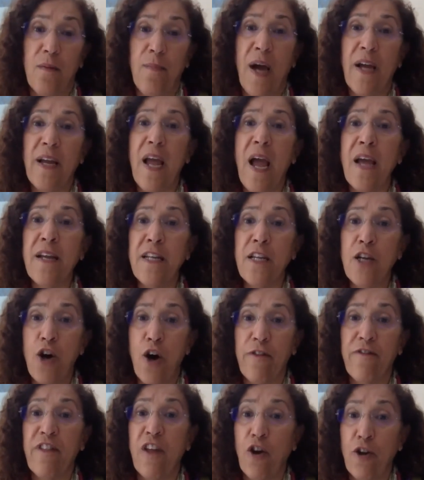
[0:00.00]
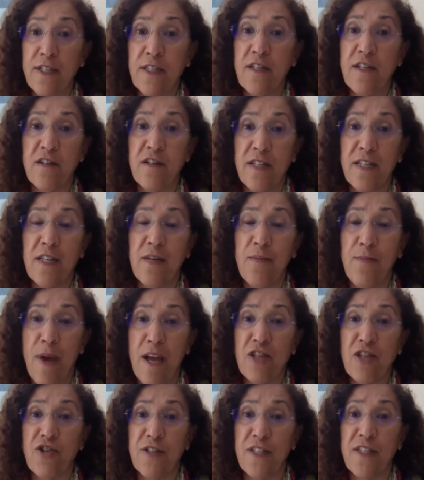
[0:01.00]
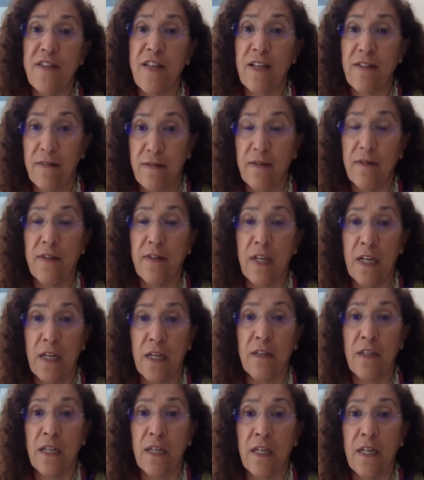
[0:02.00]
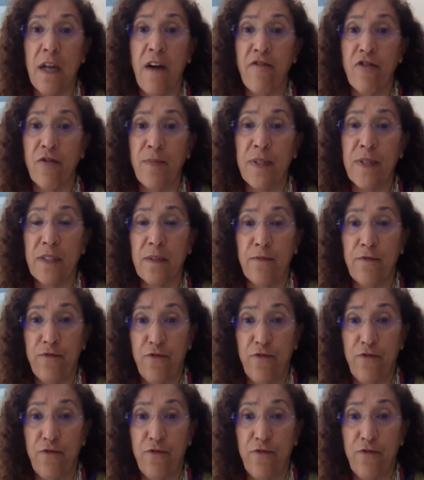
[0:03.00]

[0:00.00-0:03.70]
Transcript: by any of the austerity measures that the government